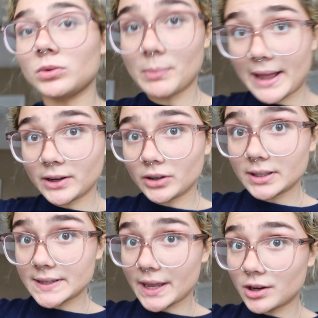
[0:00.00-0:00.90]
Reminder
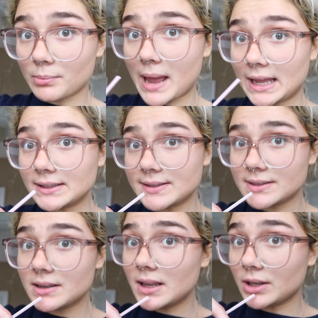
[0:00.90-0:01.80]
to take your
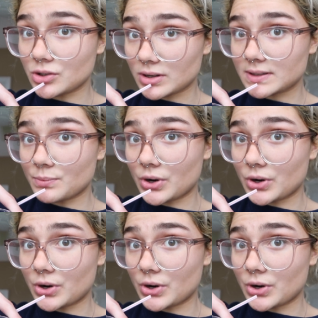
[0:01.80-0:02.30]
meds and drink some